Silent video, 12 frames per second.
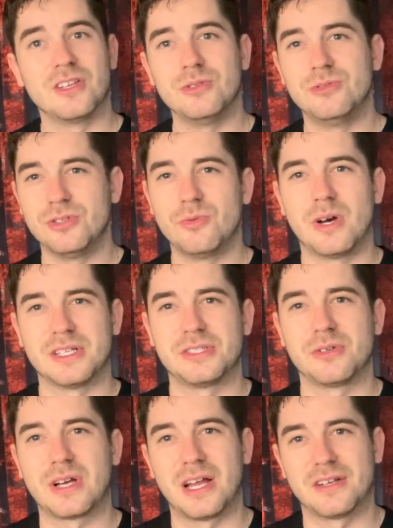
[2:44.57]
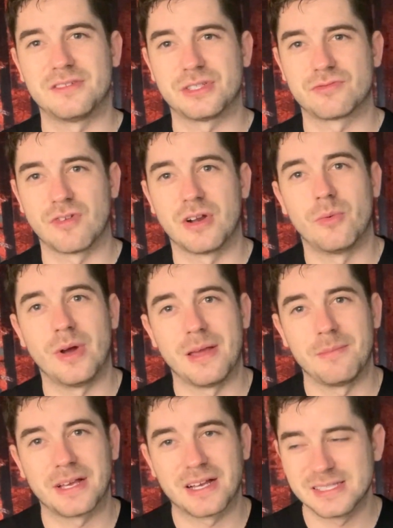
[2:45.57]
you do want to kind of just run away
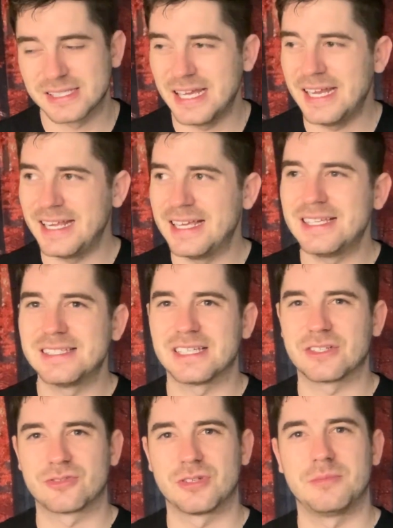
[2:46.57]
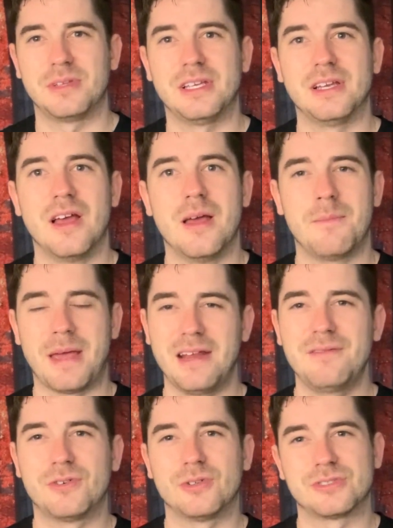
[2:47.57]
because it is extremely
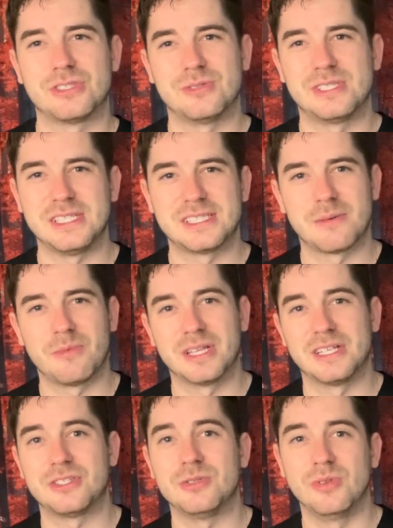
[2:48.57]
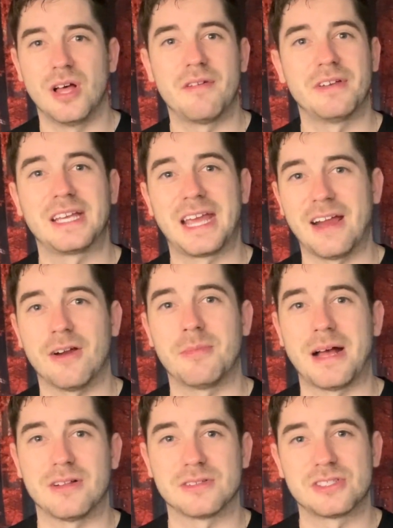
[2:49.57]
painful to see someone that you love and care
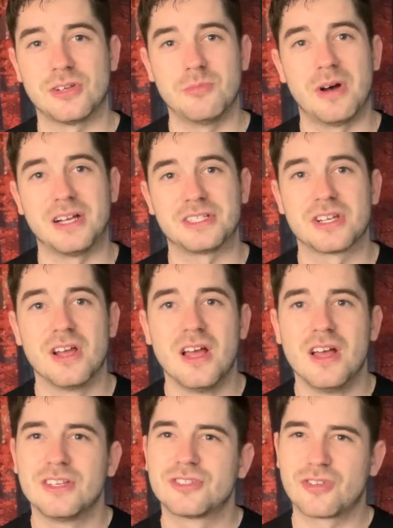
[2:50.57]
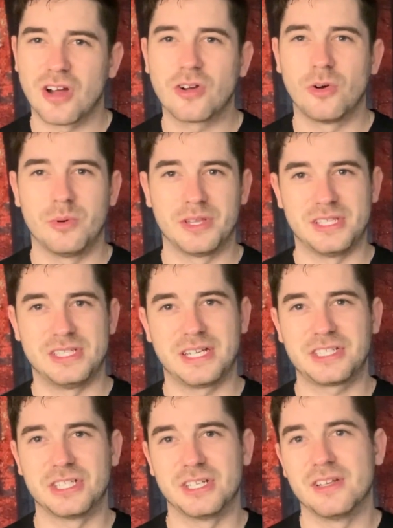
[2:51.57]
about so much struggle with
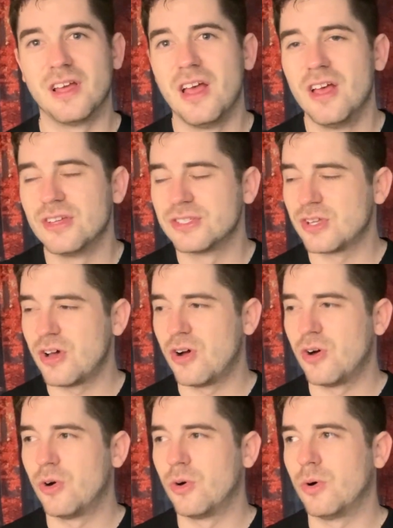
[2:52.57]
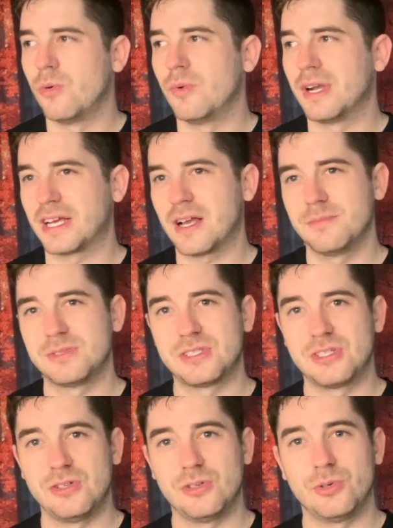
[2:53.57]
addiction. So when it comes
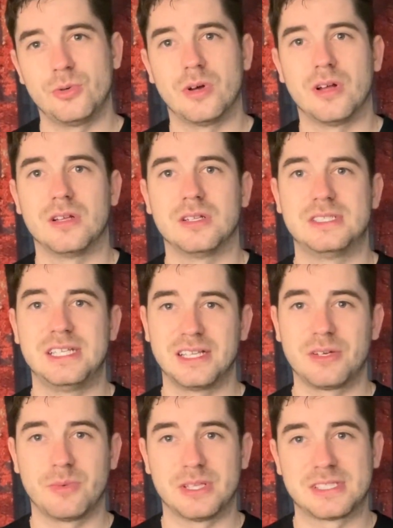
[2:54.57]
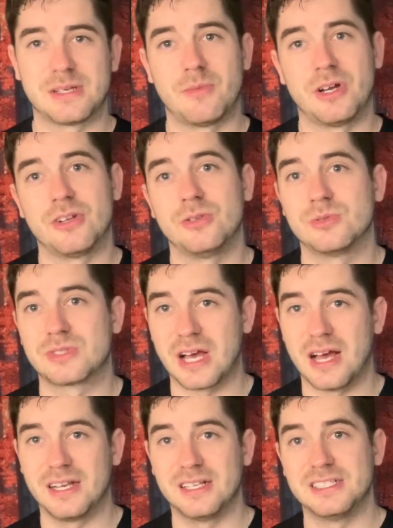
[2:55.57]
to dealing with someone who's
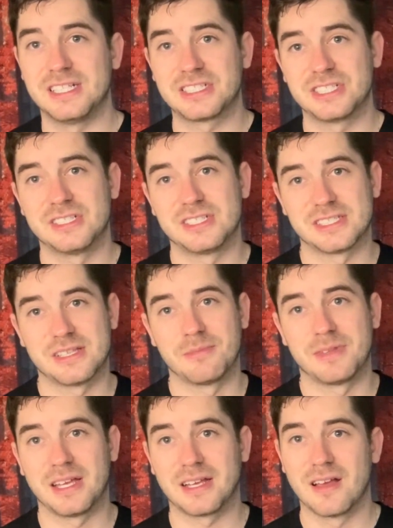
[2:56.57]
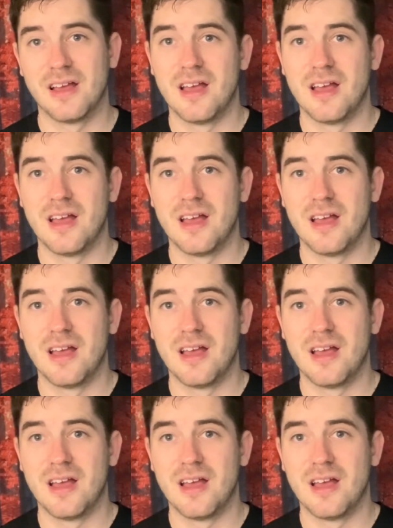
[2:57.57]
got an addiction to something,